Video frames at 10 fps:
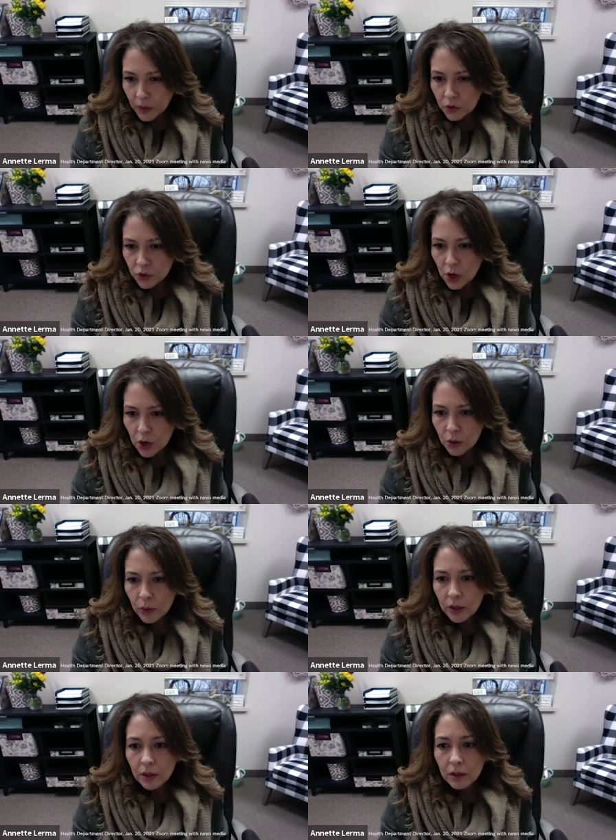
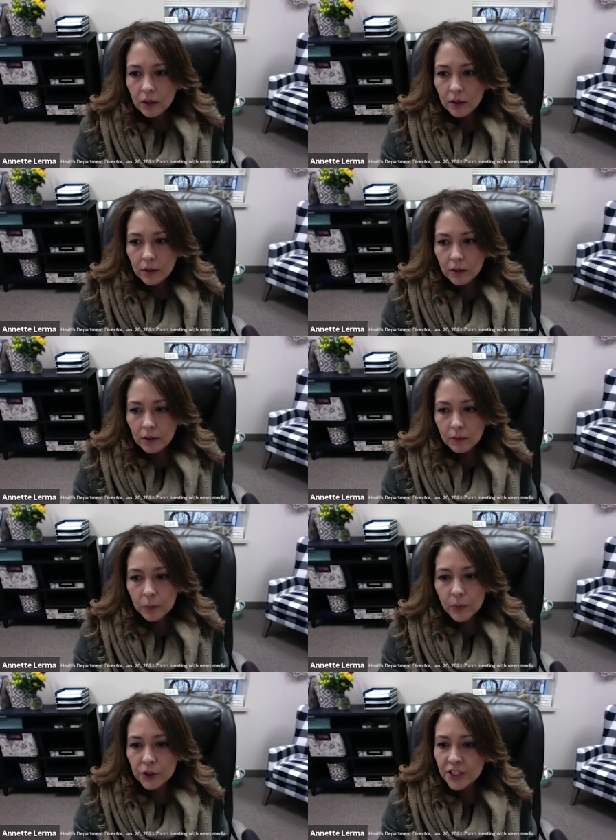so
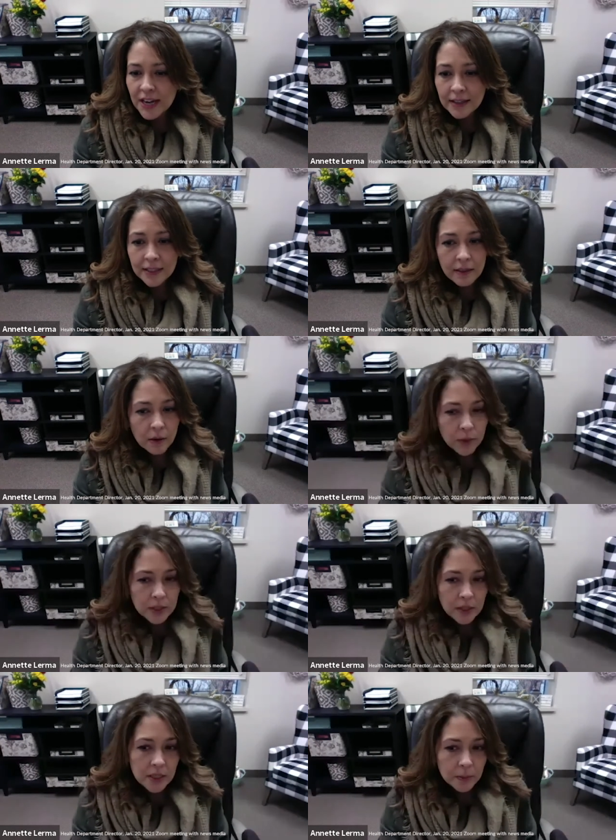we're just asking that
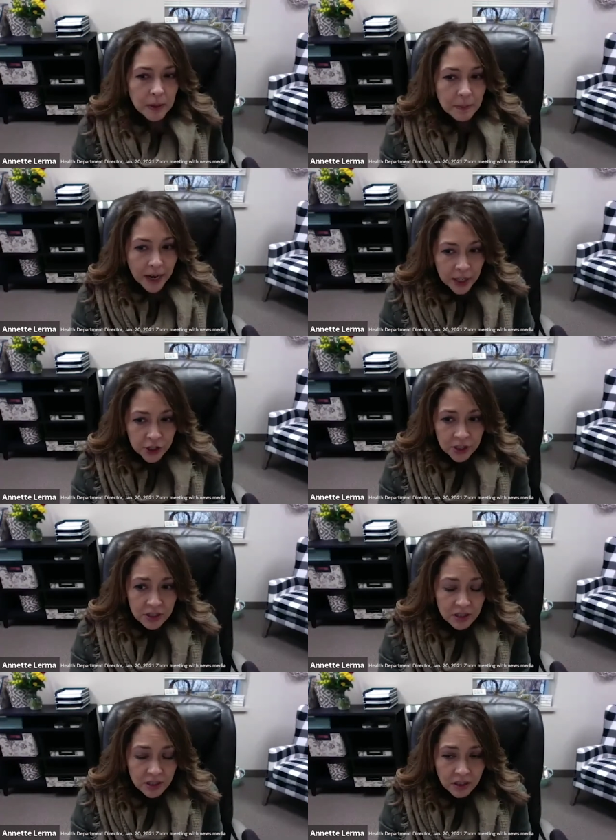residents be
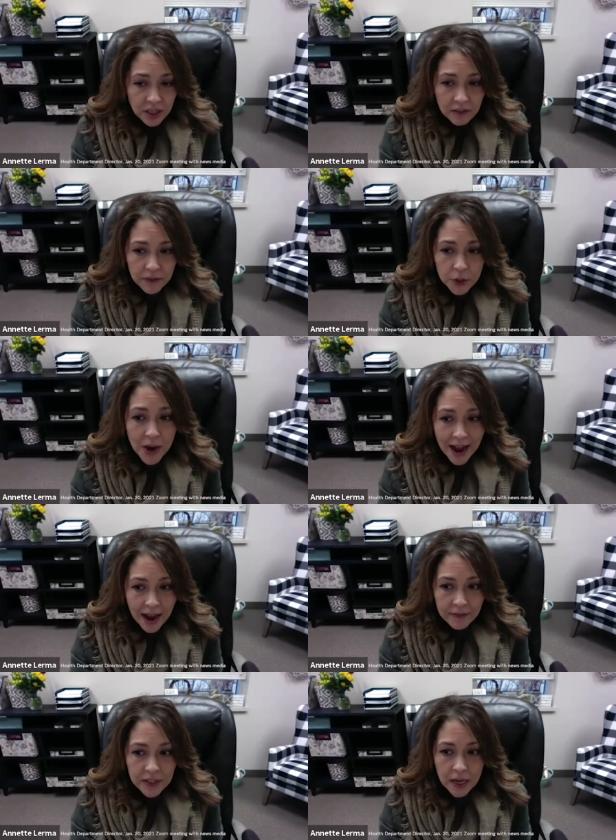patient. If you
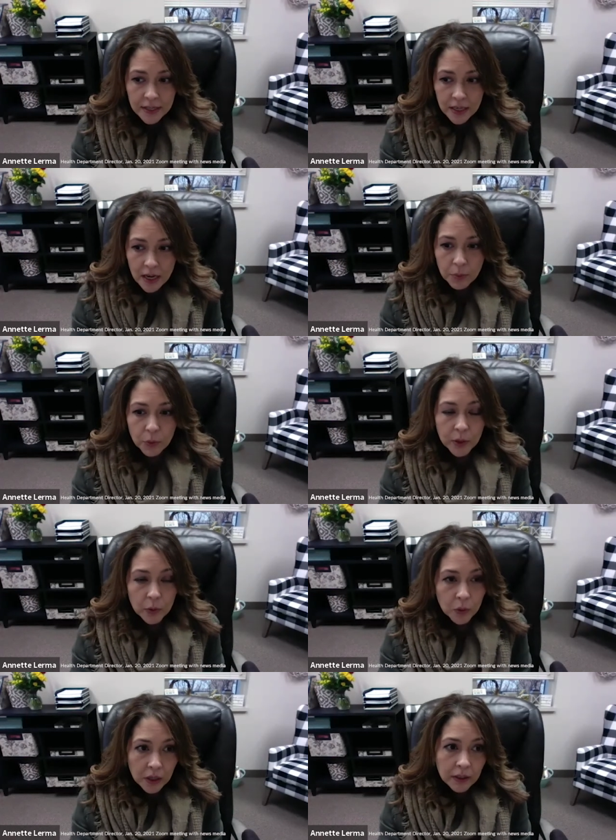have signed up, we
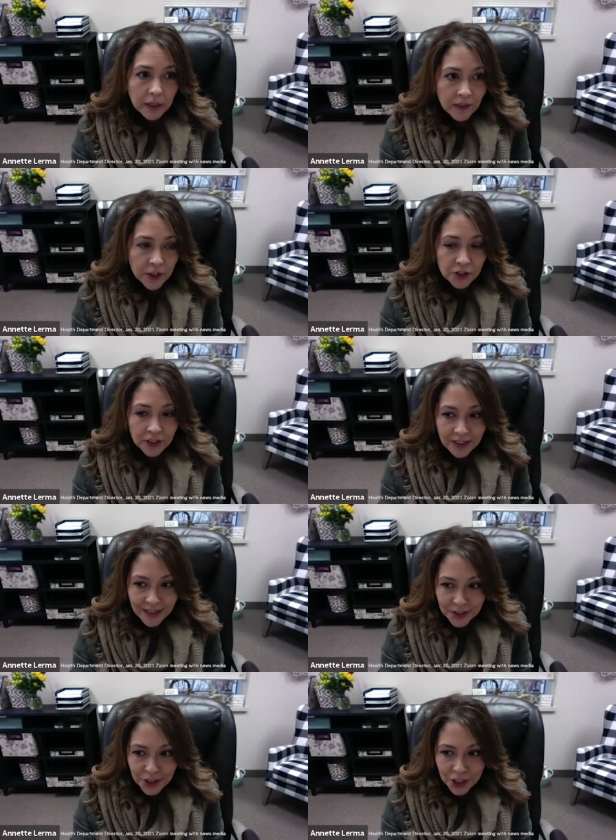will eventually
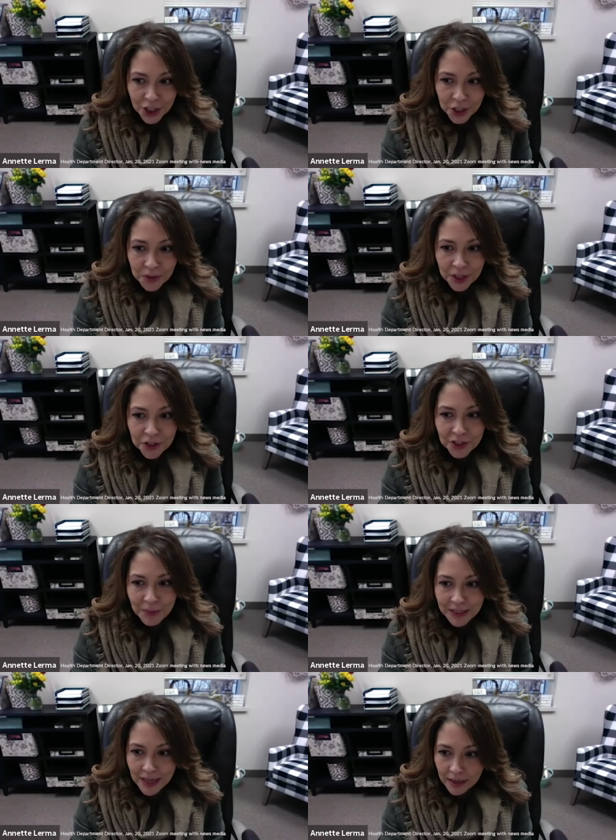get to you. It just
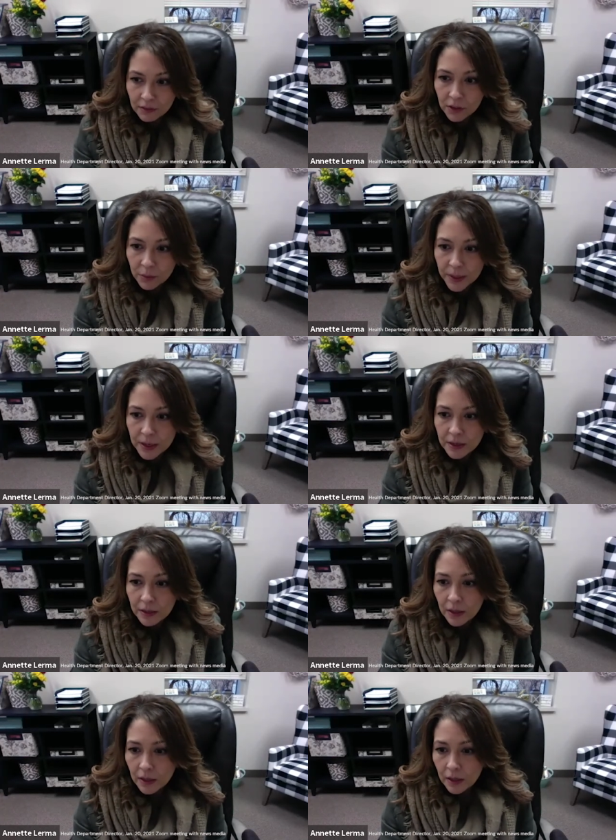may take a little bit.
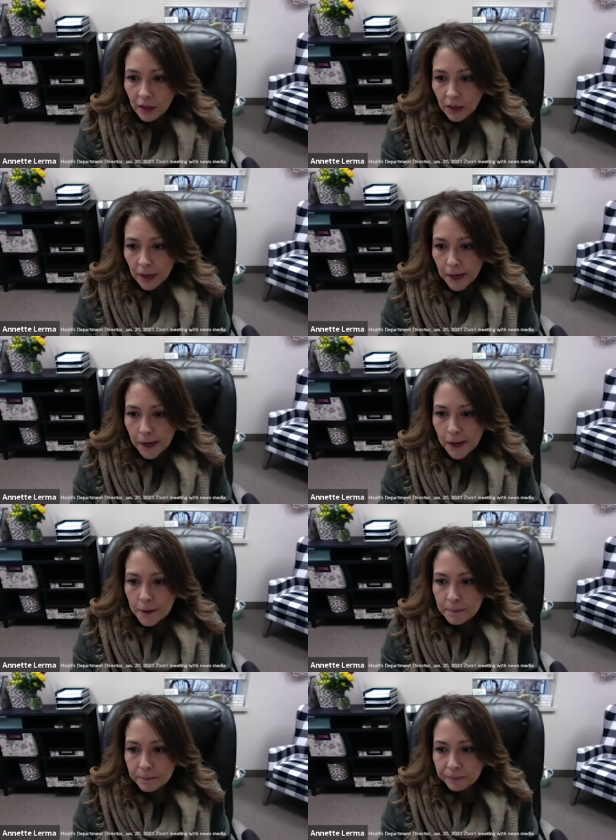
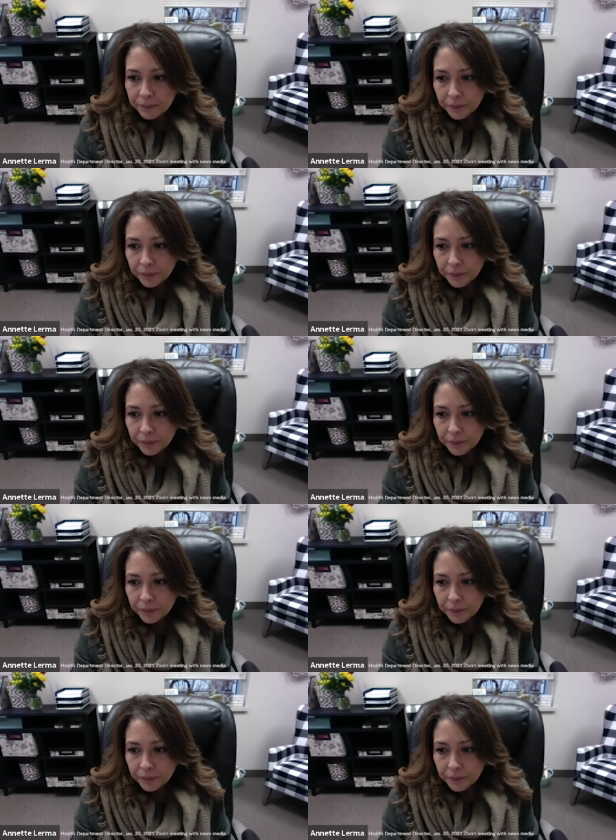Um,